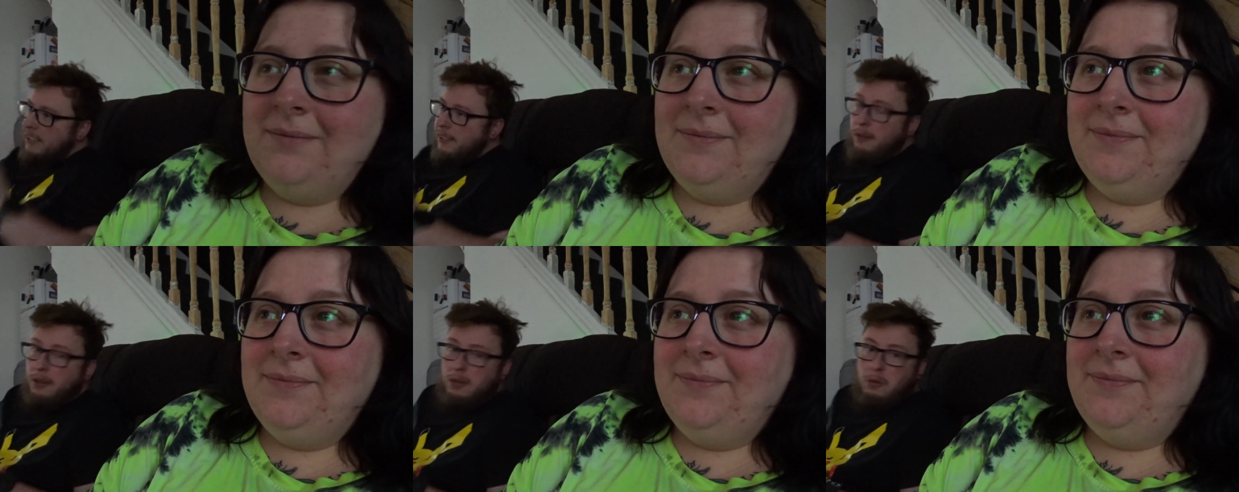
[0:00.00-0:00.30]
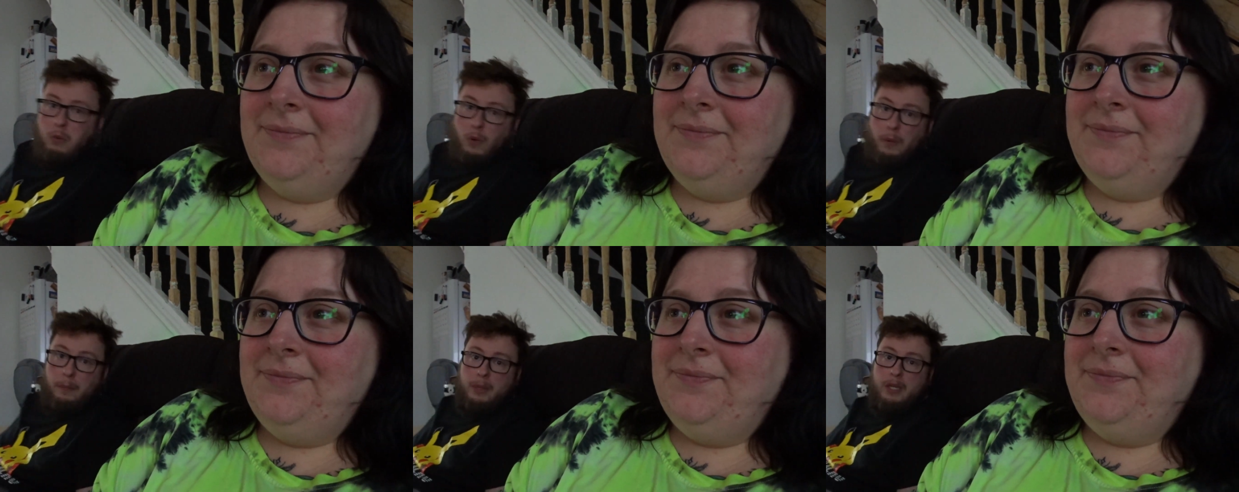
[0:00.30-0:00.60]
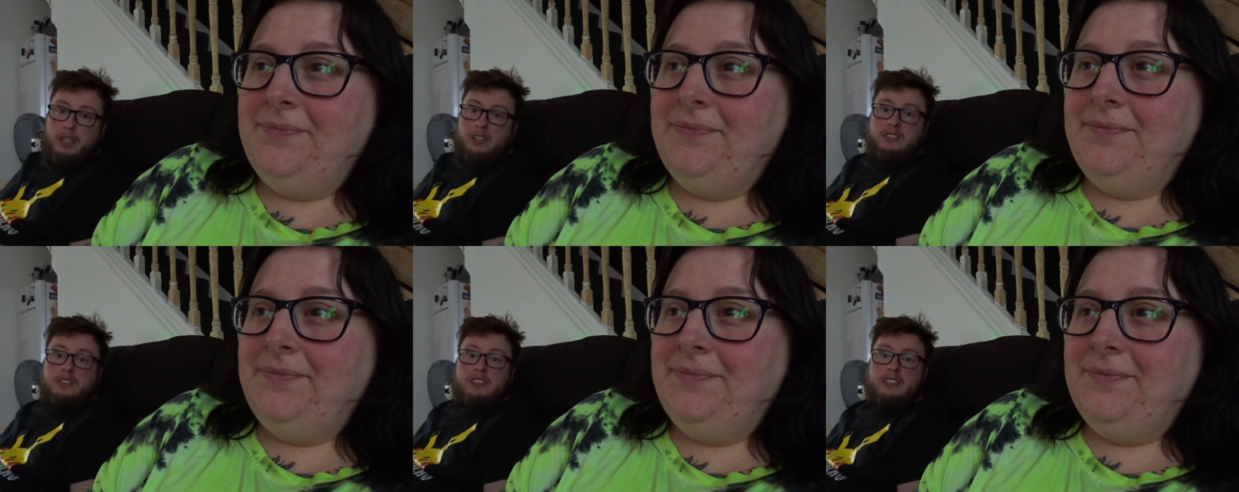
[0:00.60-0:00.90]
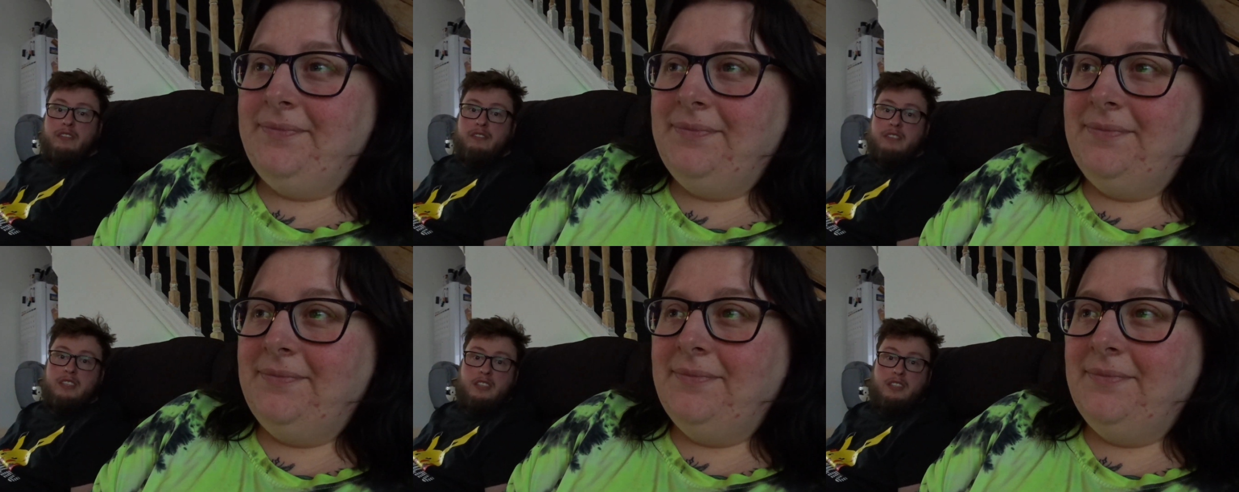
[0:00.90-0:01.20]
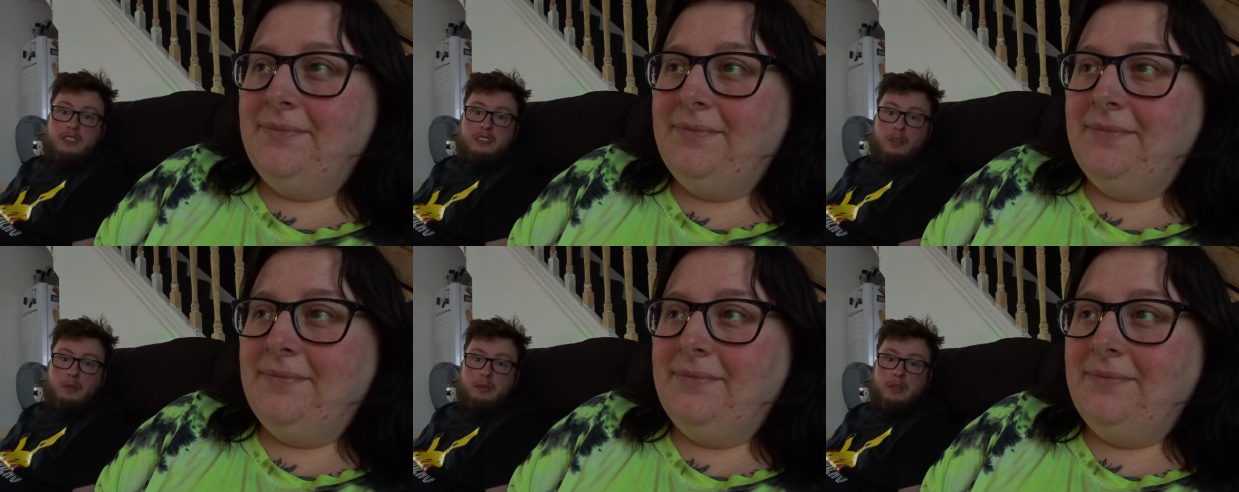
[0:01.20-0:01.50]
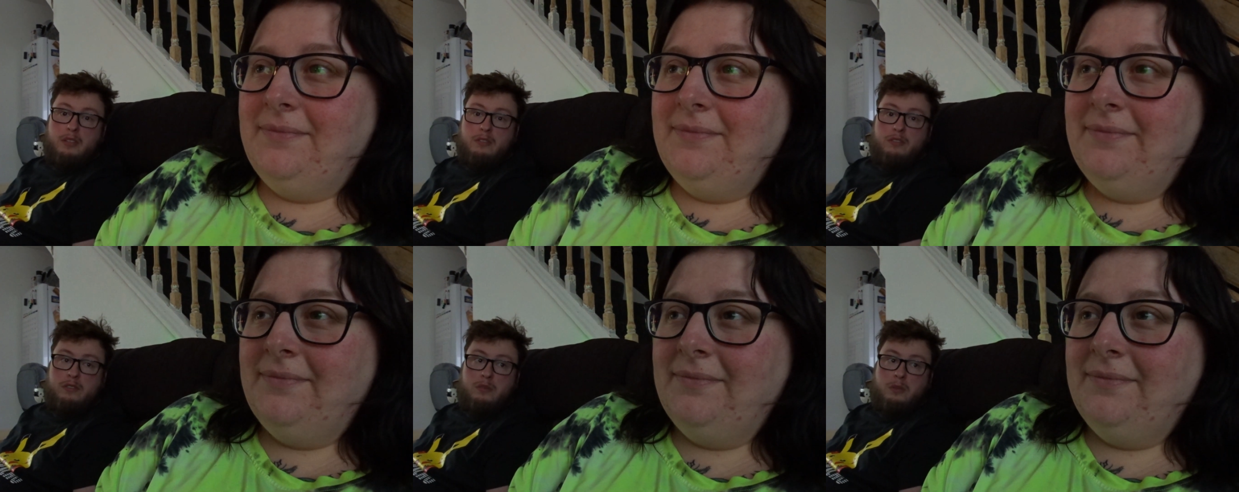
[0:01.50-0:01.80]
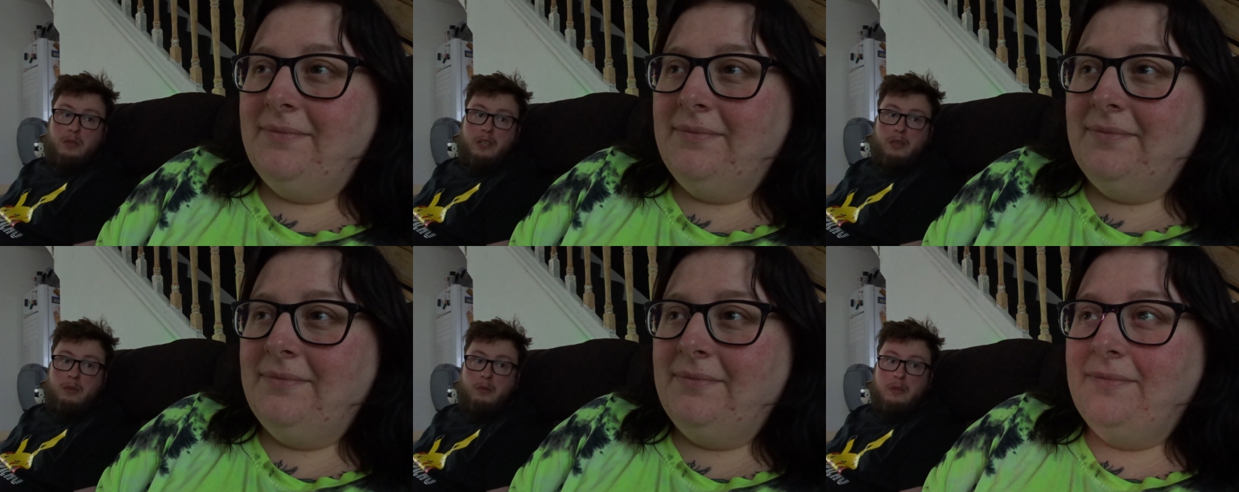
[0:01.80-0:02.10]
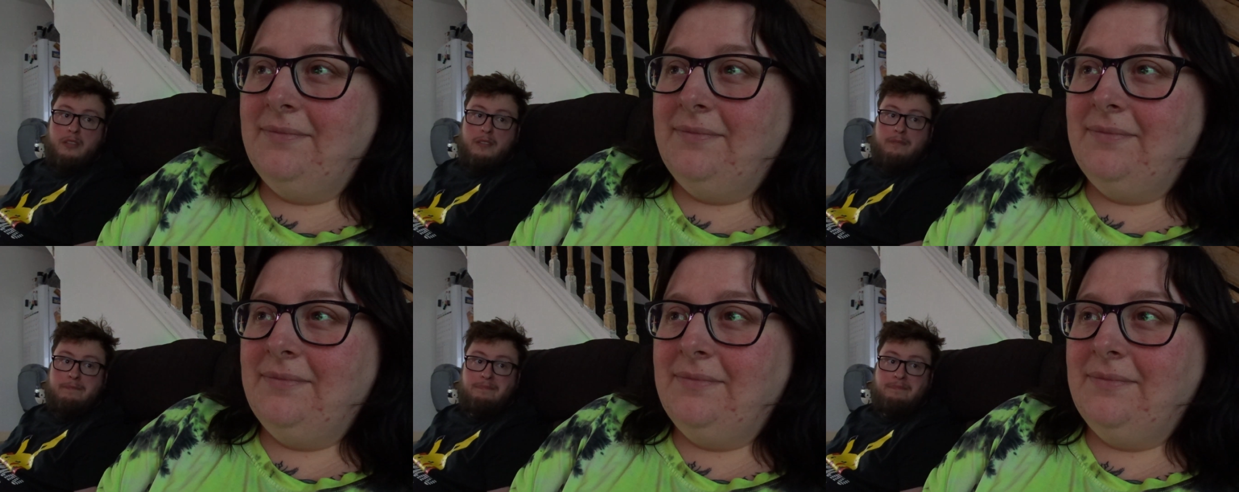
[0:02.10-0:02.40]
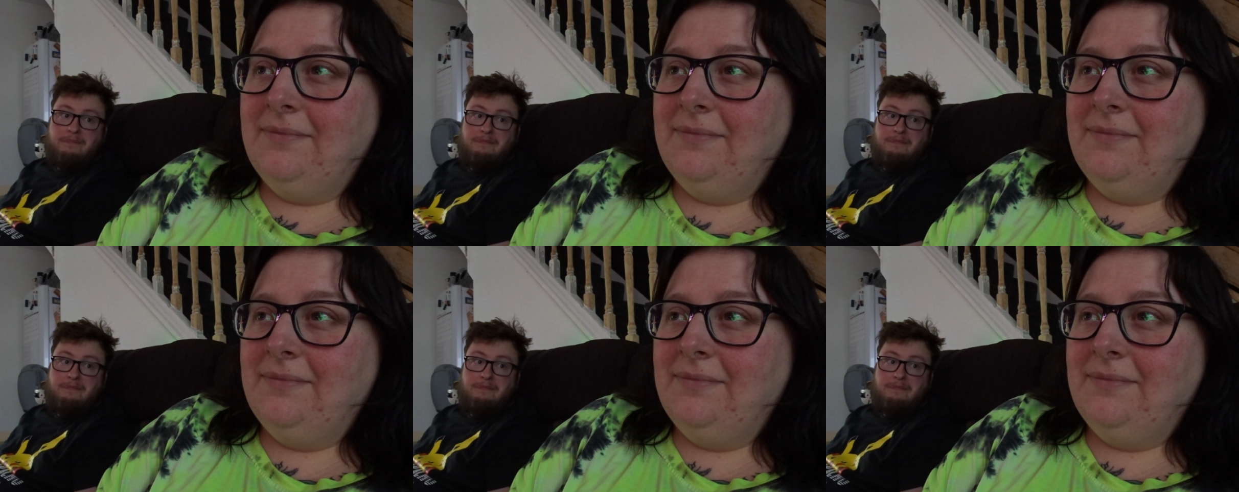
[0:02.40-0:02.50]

Speaker 1: you know, only one person's having Domino's for 20 quid.